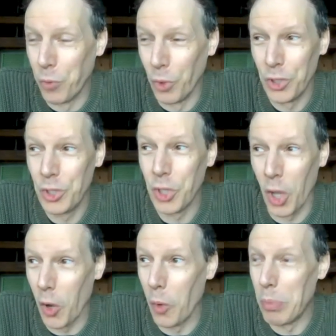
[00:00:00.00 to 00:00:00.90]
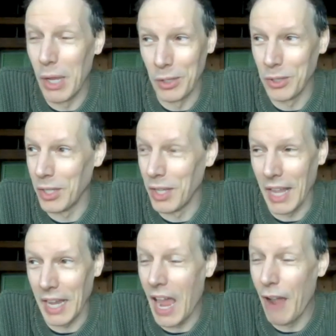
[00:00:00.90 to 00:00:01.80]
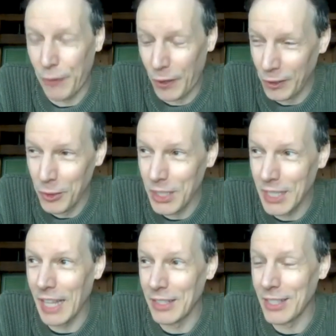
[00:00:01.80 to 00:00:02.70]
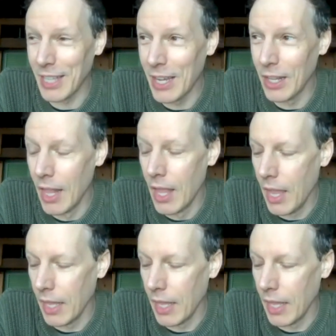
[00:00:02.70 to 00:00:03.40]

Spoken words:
was so pissed, like after losing that sale.